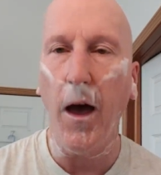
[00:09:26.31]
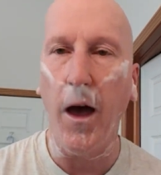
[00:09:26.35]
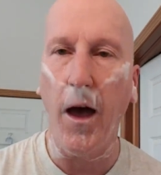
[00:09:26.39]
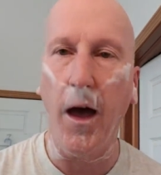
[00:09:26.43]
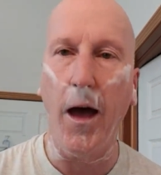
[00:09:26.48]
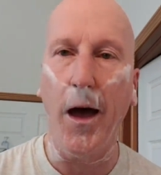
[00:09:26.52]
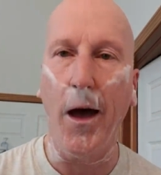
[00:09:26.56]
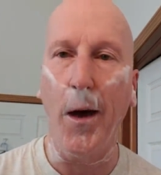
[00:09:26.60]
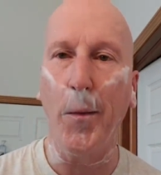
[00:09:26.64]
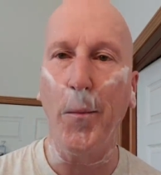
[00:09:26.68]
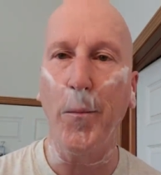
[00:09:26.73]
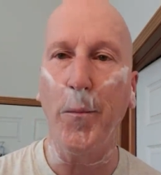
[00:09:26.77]

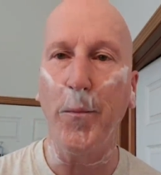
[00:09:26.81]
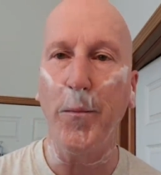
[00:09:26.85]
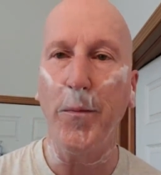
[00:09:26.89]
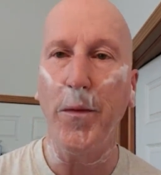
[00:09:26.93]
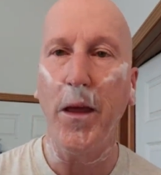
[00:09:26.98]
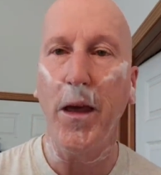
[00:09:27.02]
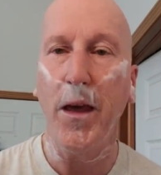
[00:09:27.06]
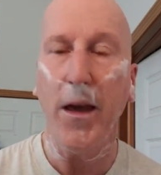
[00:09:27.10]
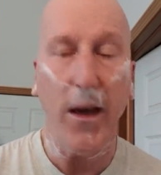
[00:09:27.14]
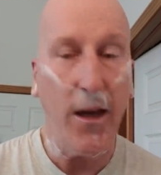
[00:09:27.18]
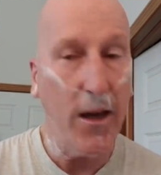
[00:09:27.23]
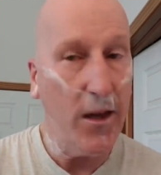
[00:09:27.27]

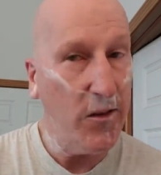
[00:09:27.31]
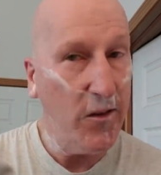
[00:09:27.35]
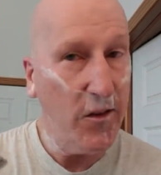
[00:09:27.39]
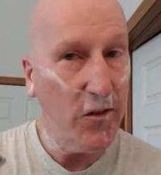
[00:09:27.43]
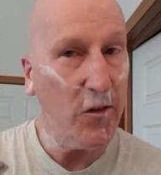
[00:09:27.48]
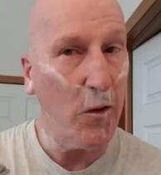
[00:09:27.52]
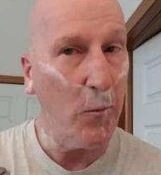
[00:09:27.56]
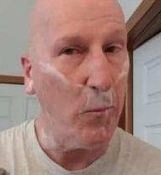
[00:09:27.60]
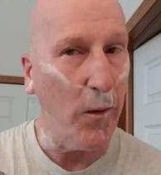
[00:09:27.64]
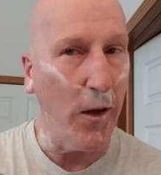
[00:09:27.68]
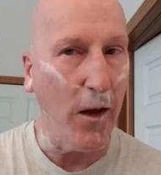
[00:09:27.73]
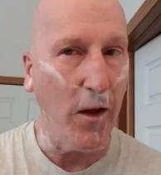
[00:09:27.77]
Um, it
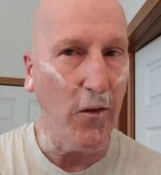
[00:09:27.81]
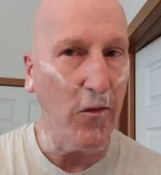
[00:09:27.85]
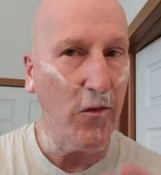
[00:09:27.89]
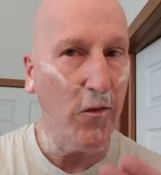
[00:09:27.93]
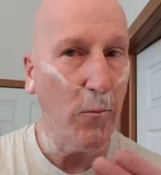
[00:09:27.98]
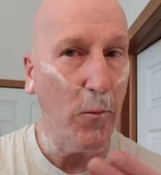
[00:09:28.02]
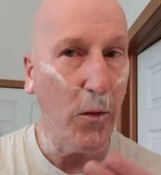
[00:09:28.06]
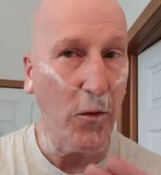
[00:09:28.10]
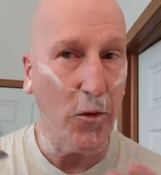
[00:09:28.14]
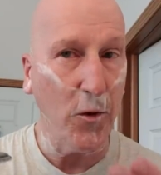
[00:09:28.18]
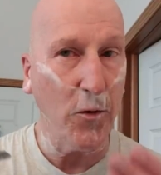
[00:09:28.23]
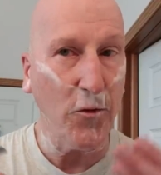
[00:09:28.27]
dissipates,
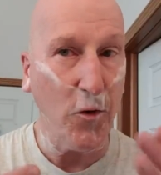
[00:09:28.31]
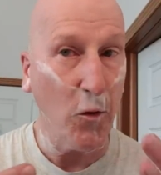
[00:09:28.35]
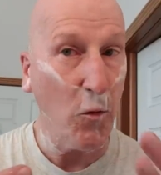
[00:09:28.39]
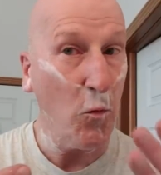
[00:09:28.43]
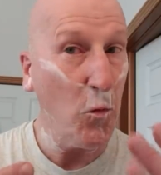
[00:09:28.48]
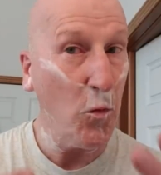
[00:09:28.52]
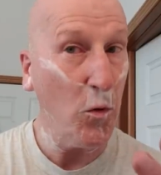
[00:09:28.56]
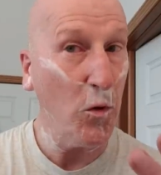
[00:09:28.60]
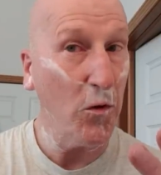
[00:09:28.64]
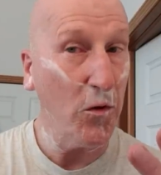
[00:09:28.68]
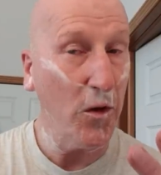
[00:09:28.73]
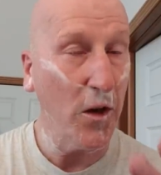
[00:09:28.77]
but there's a
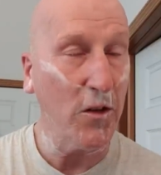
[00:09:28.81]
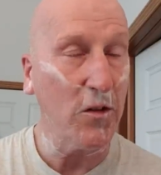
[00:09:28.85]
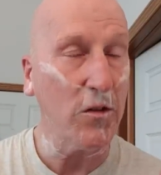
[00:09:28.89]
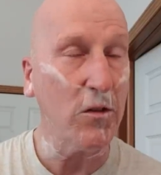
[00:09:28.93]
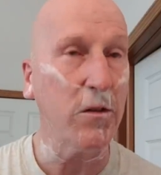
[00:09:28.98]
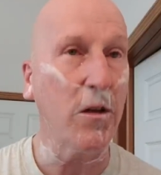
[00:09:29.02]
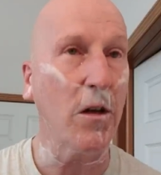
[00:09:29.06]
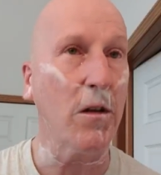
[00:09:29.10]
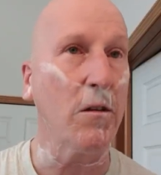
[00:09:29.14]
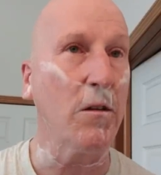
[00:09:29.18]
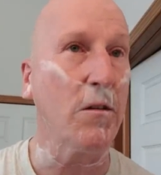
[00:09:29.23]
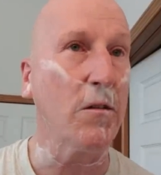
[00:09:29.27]
real nice
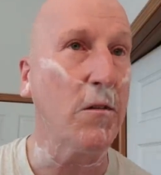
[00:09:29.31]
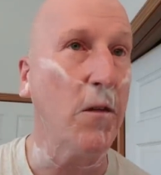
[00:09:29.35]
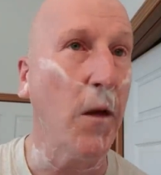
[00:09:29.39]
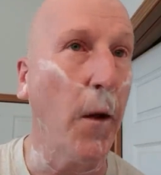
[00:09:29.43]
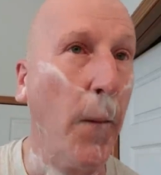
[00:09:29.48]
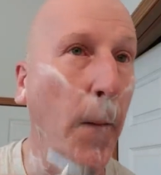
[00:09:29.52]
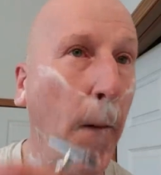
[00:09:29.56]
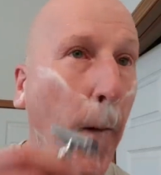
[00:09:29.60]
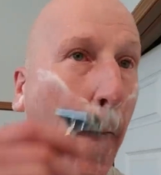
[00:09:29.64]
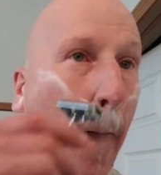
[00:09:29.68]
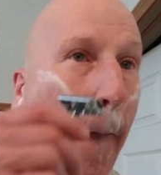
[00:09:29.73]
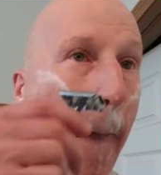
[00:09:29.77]
slickness
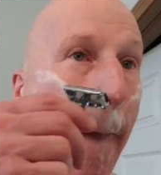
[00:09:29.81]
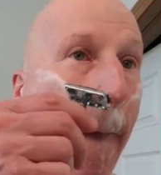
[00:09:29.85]
there.